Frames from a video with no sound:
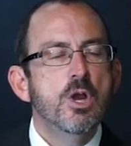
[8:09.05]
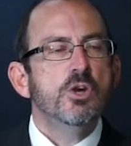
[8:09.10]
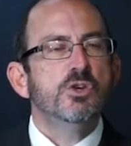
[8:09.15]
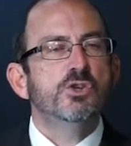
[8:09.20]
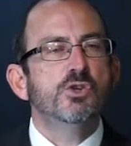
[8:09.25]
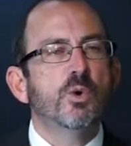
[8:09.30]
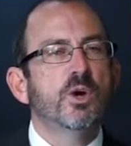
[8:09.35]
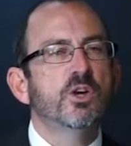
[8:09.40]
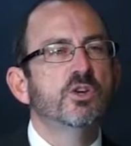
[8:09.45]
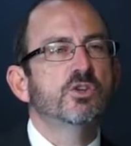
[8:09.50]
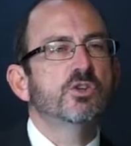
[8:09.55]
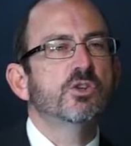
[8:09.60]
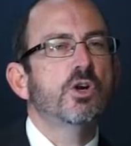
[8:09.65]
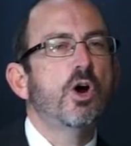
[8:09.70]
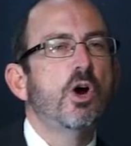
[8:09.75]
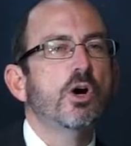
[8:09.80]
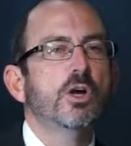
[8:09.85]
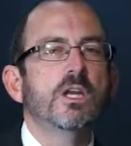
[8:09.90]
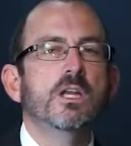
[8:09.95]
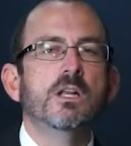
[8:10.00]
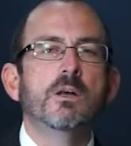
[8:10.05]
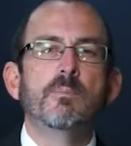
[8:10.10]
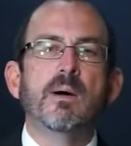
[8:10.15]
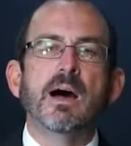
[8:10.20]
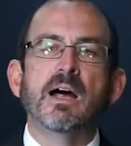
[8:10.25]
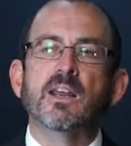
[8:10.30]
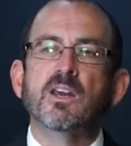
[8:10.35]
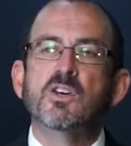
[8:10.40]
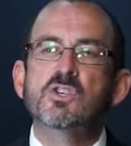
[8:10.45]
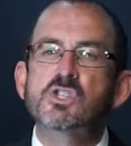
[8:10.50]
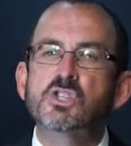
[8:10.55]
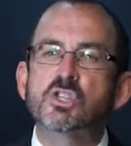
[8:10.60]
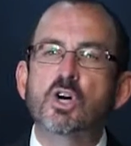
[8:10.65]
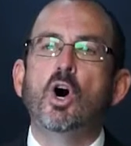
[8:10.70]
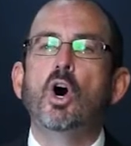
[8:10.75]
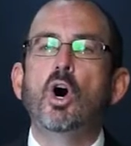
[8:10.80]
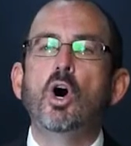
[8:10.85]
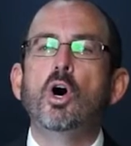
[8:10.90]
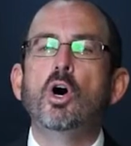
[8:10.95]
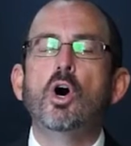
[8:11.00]
So he's talking about his
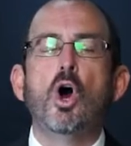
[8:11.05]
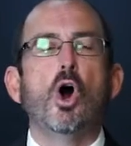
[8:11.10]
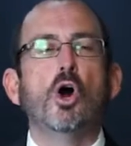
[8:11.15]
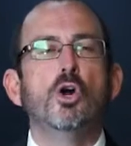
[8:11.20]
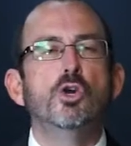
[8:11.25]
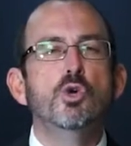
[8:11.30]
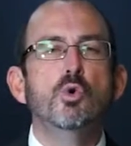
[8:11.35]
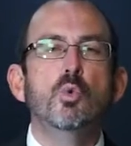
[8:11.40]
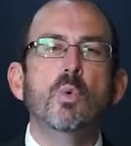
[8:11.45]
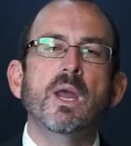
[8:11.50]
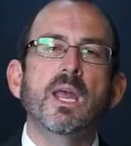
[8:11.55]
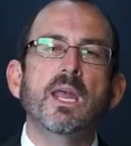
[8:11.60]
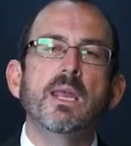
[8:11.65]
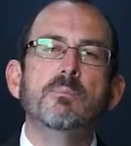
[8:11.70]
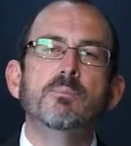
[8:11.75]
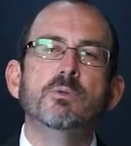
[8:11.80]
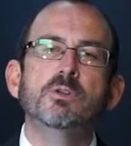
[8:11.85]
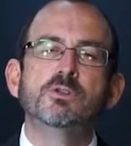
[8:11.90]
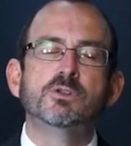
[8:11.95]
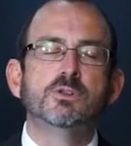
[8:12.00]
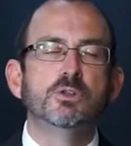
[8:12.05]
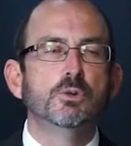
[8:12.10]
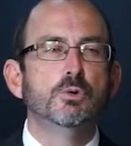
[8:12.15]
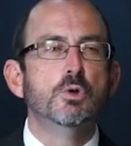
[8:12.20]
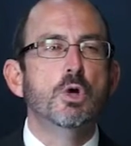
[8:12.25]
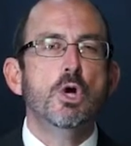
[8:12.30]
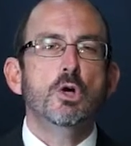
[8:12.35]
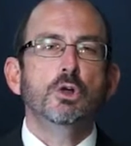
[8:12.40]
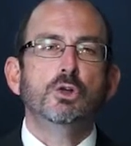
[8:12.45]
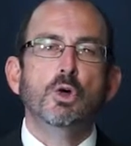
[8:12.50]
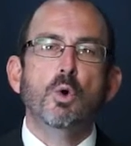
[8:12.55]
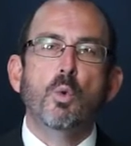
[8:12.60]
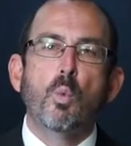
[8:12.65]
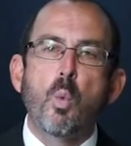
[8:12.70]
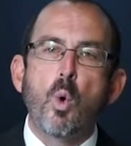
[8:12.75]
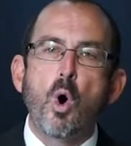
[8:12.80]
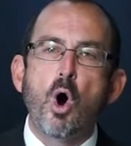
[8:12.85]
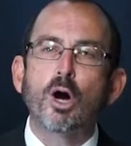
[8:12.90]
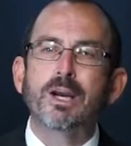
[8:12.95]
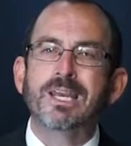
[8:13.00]
call. Are you able to, to
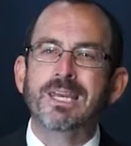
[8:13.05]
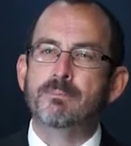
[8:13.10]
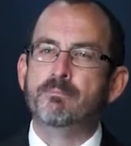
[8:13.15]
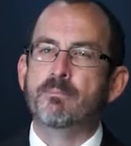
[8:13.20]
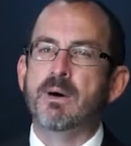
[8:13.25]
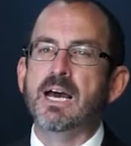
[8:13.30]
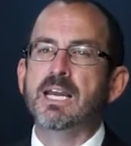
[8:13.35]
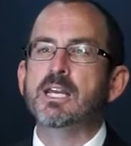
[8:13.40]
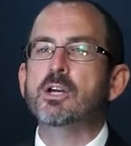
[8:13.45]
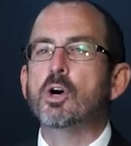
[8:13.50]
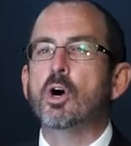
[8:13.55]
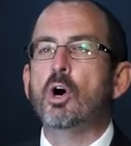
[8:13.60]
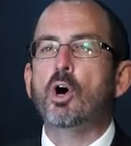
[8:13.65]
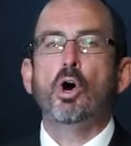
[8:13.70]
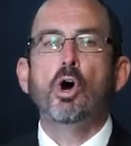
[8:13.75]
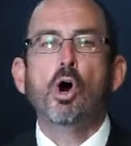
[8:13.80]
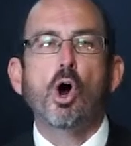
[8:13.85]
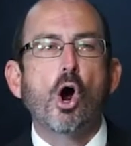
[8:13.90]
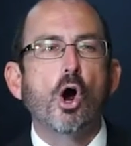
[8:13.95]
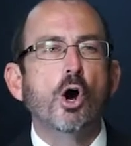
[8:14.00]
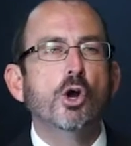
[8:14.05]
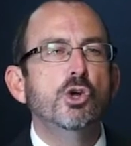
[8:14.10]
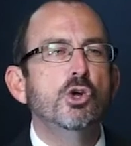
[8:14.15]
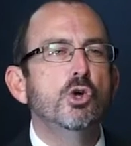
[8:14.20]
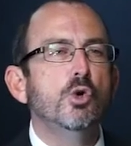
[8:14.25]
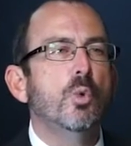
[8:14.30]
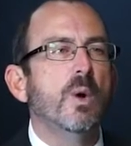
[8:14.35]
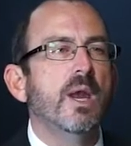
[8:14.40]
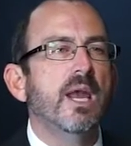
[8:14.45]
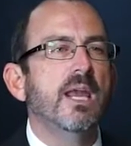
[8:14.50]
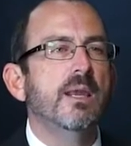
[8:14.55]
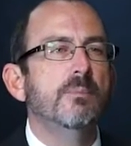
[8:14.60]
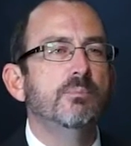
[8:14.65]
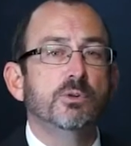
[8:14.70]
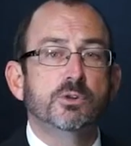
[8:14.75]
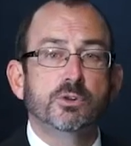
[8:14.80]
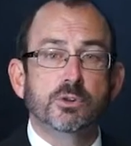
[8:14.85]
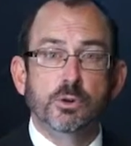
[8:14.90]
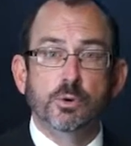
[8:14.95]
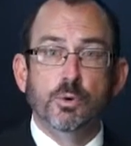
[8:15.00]
walk in my call? Are you
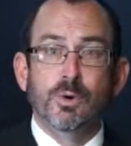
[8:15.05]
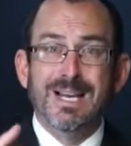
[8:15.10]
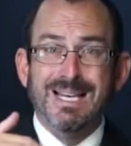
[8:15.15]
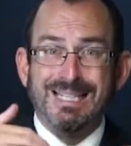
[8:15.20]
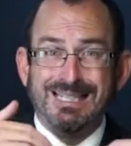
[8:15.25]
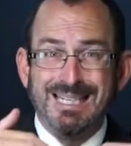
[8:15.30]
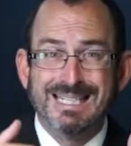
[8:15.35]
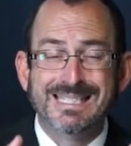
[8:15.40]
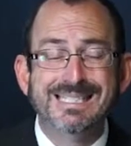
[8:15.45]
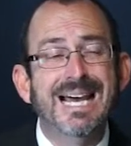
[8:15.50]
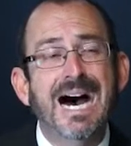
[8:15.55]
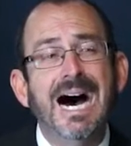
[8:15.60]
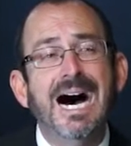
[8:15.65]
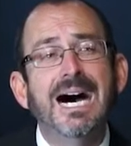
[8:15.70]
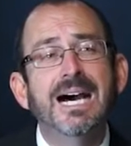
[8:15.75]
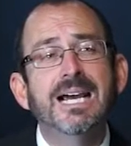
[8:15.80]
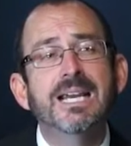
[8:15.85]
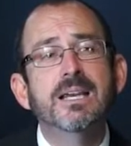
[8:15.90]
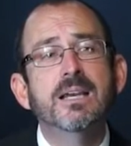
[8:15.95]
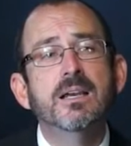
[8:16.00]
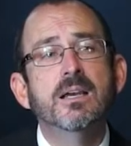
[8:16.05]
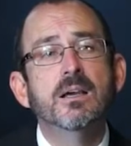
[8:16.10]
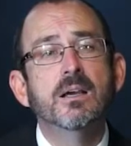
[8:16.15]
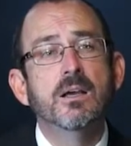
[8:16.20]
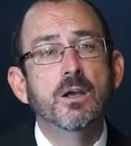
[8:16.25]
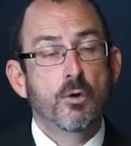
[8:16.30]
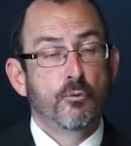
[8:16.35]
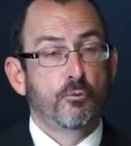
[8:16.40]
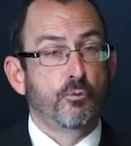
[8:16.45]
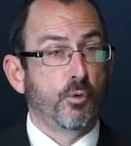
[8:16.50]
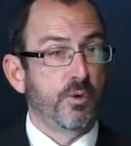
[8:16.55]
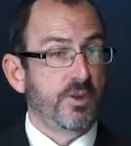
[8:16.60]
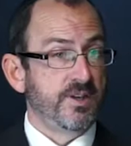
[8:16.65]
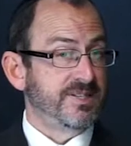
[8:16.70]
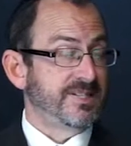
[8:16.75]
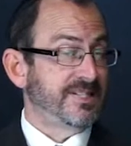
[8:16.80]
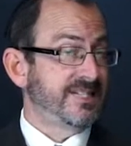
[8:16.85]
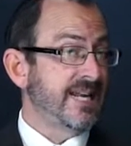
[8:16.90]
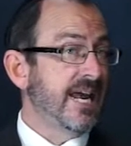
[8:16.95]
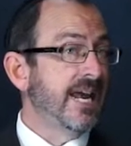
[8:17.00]
able to, to die for the
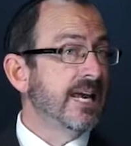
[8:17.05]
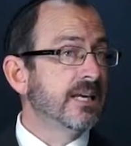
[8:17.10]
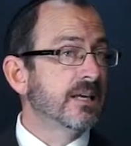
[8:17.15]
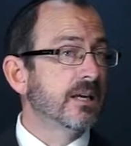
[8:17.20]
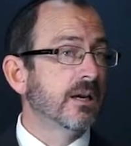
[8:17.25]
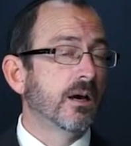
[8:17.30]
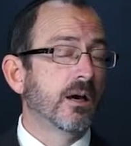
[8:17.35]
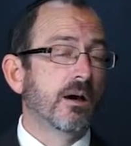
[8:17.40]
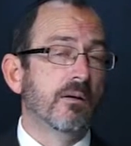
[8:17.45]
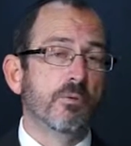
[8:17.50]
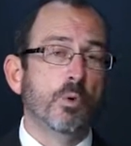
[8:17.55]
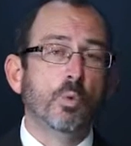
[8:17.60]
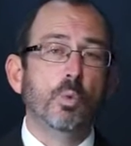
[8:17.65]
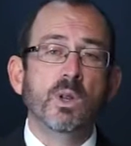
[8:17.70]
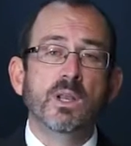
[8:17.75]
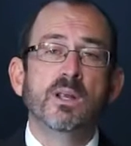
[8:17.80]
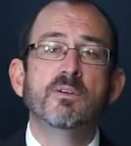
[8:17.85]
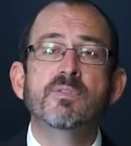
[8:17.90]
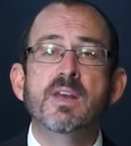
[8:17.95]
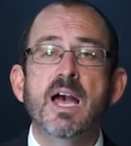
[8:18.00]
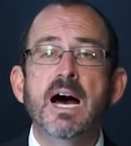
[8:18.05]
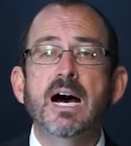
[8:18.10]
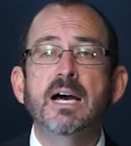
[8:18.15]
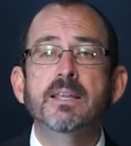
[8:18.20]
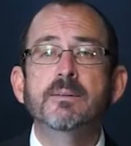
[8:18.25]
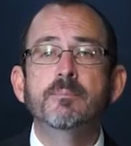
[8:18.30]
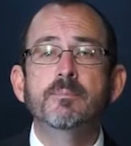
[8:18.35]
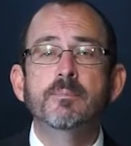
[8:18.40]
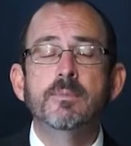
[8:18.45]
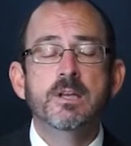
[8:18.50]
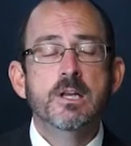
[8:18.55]
sake of the will of God?